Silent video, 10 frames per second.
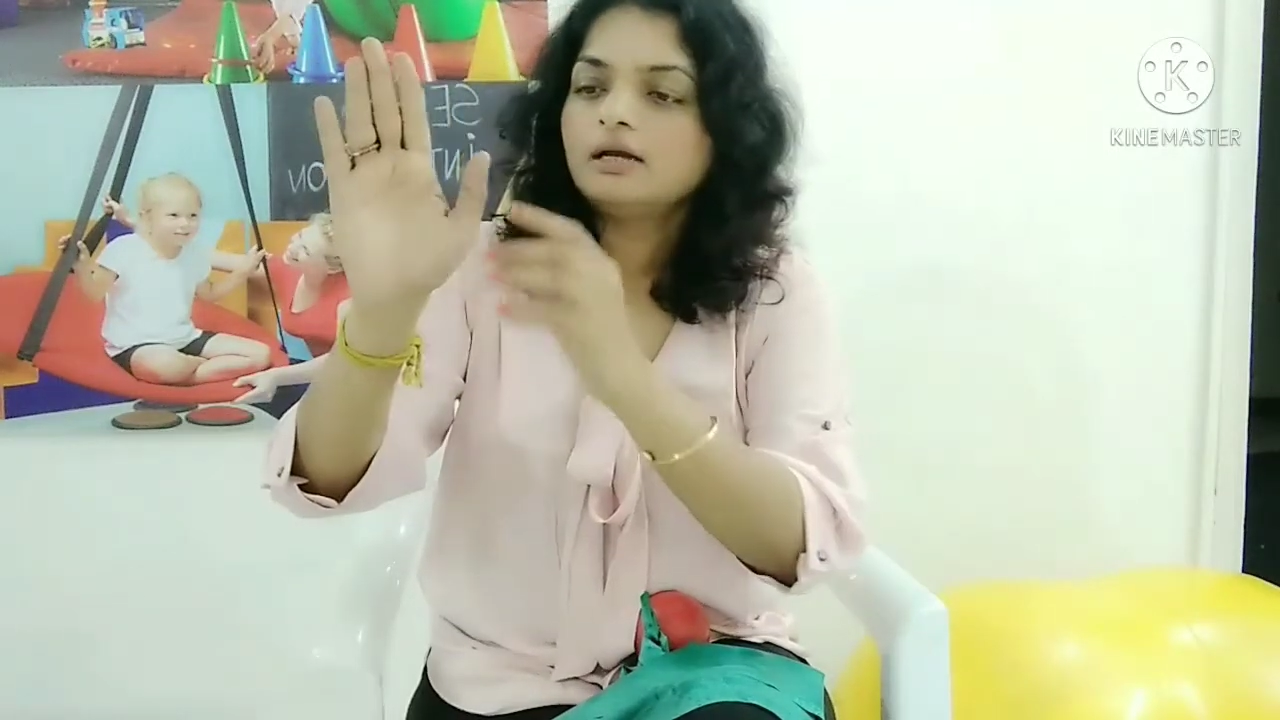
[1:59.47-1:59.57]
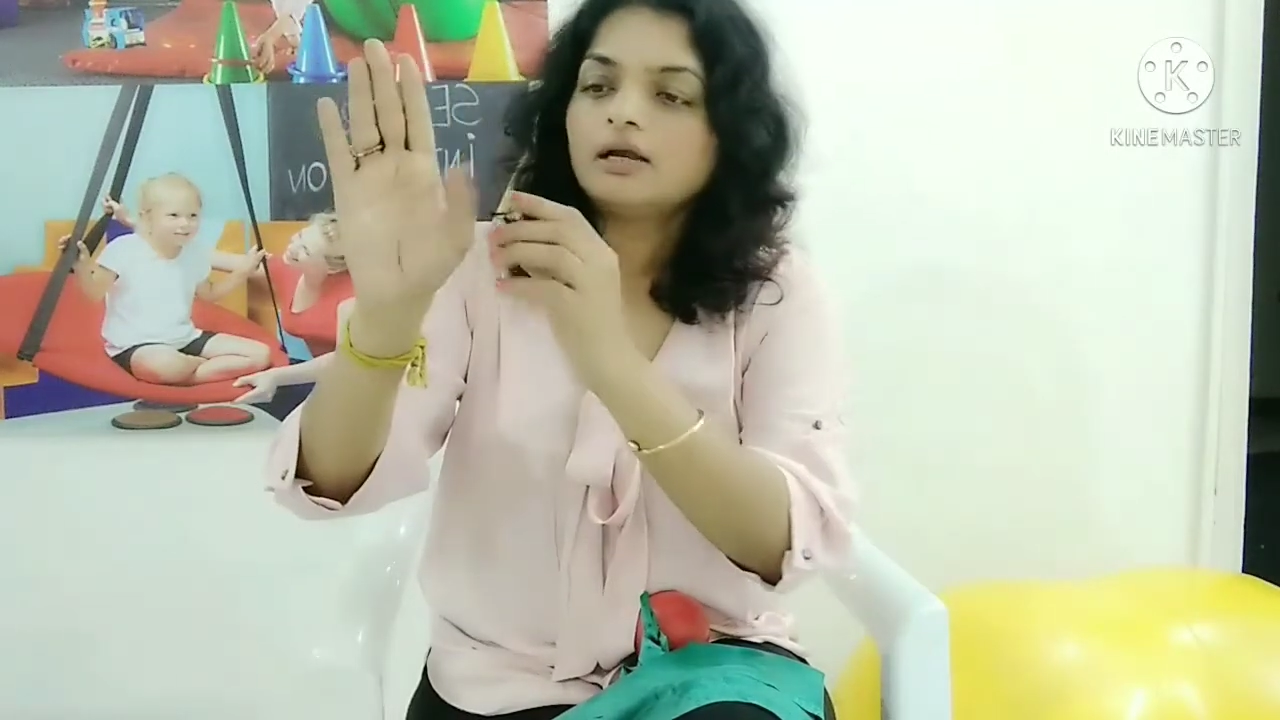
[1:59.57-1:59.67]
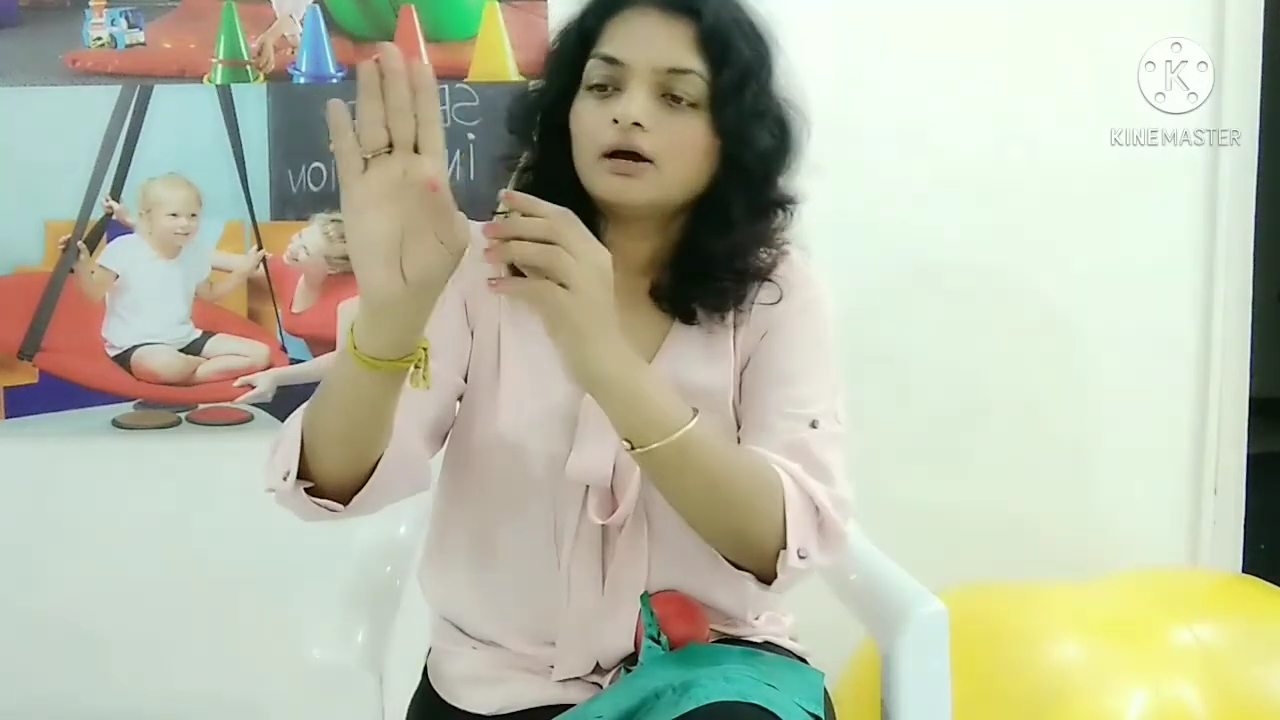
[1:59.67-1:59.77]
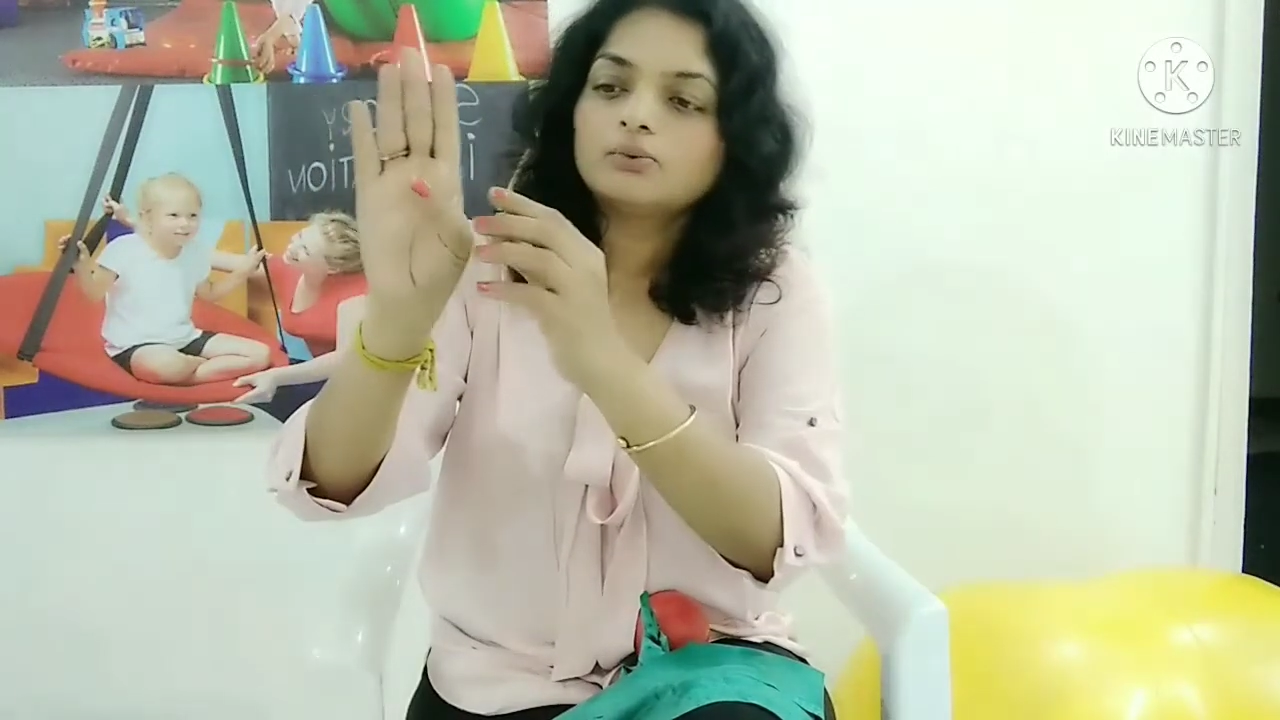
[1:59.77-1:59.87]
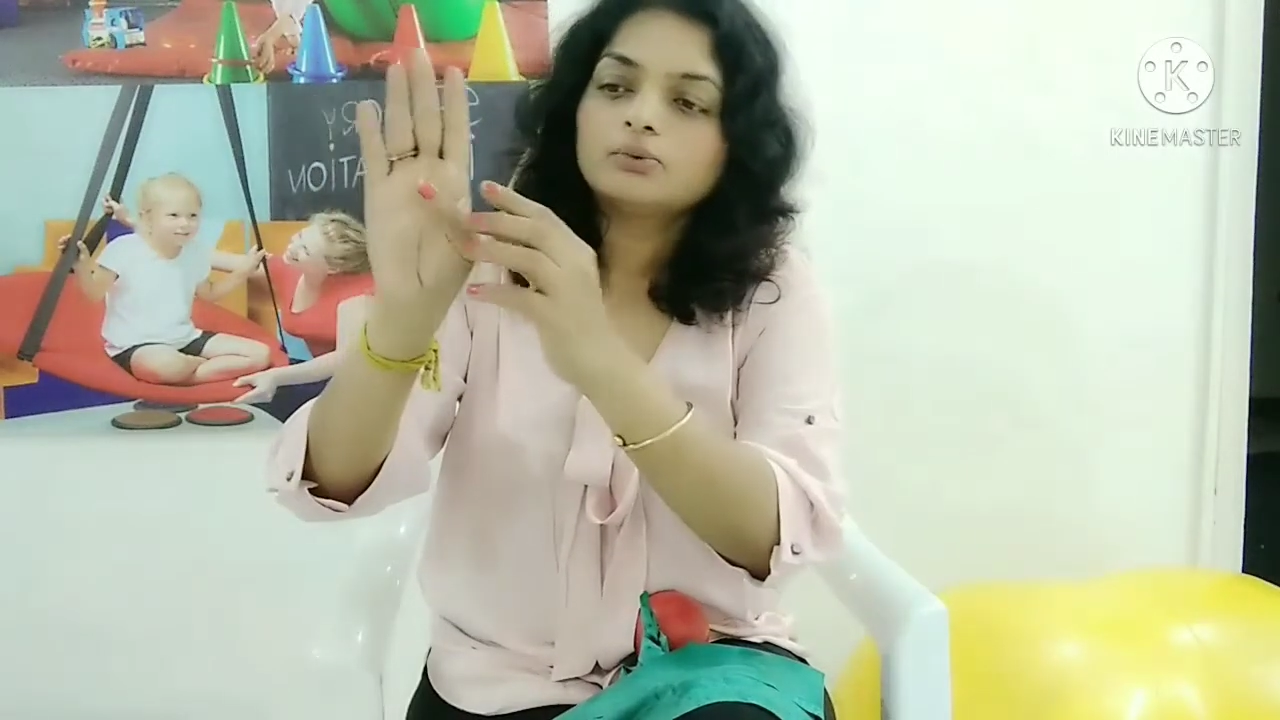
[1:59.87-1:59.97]

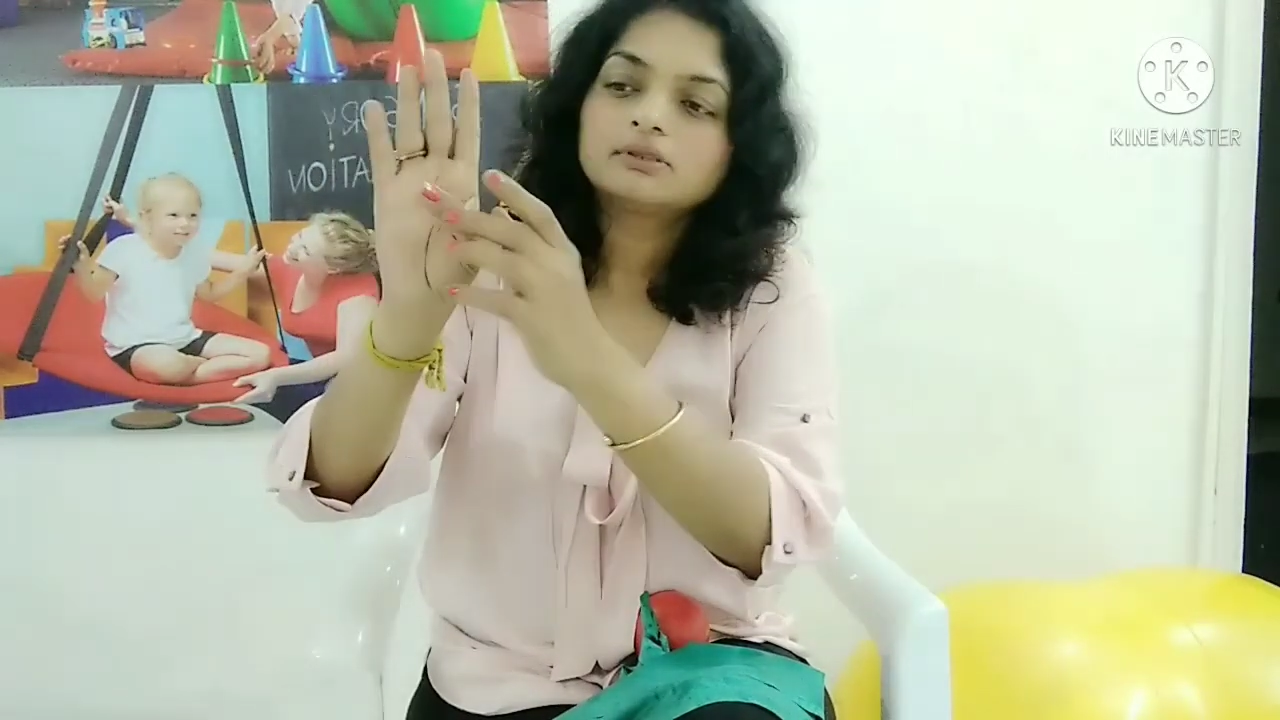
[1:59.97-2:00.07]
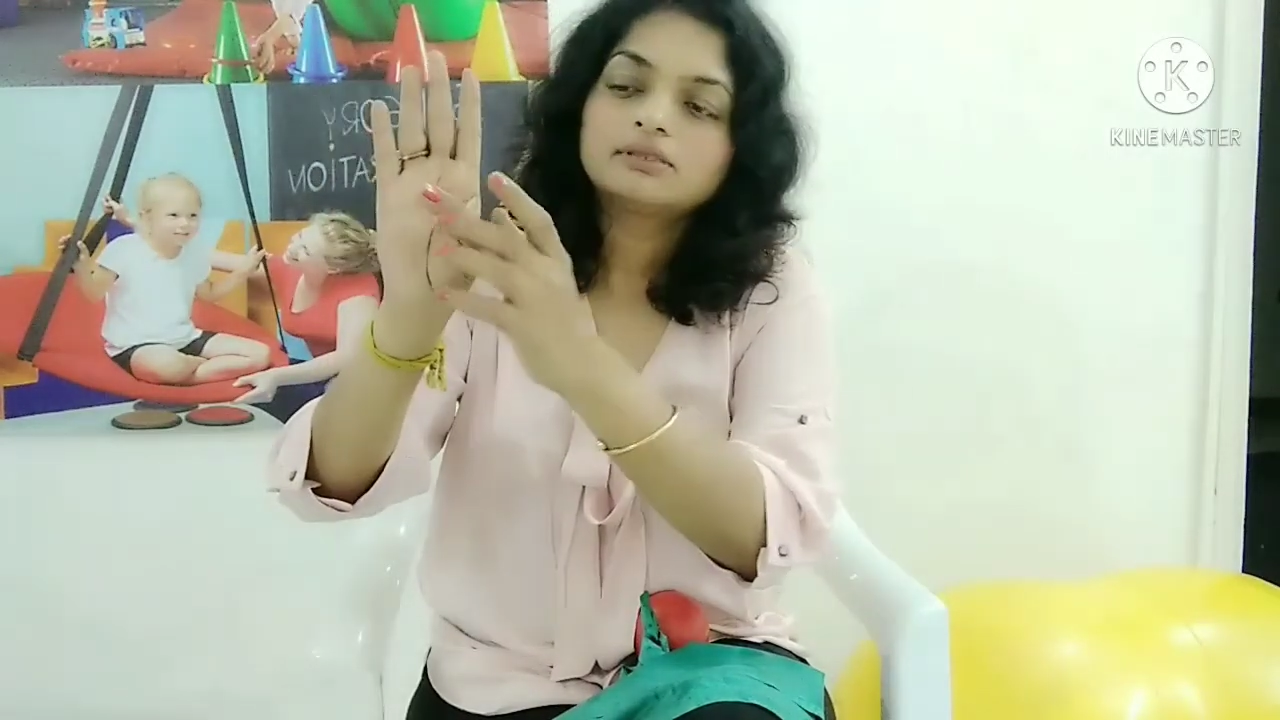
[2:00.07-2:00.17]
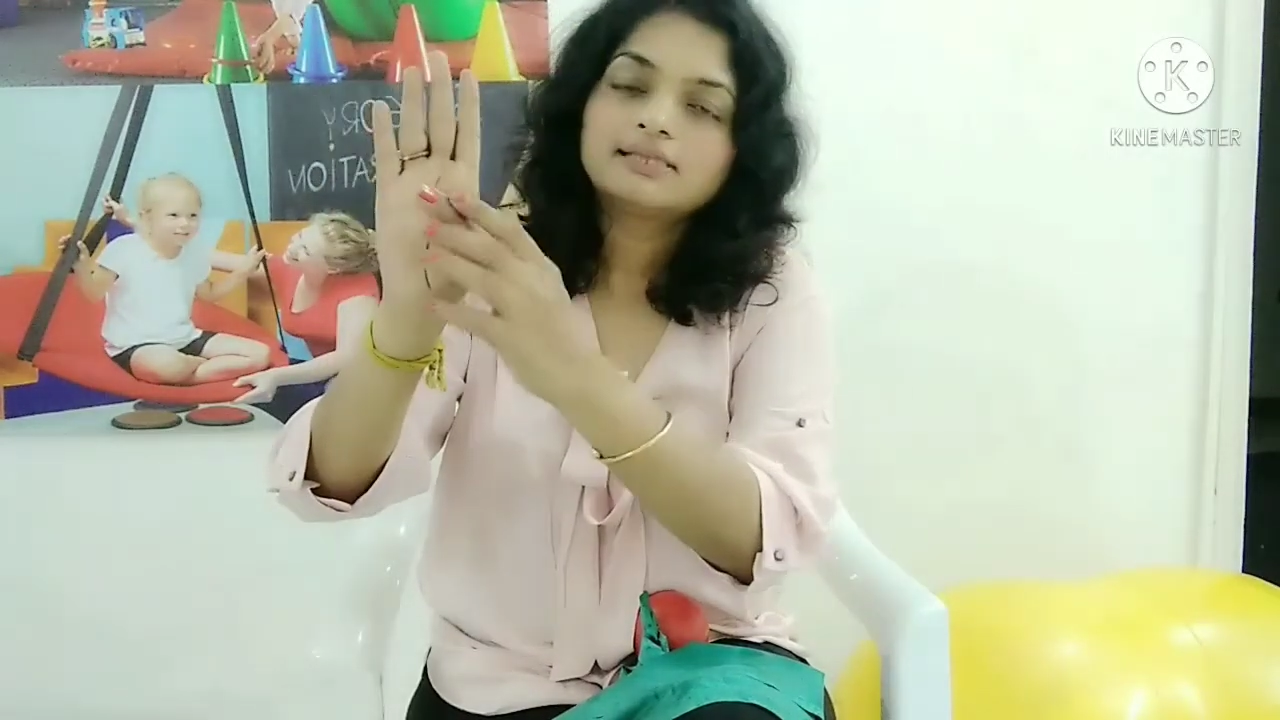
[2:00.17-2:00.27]
Now,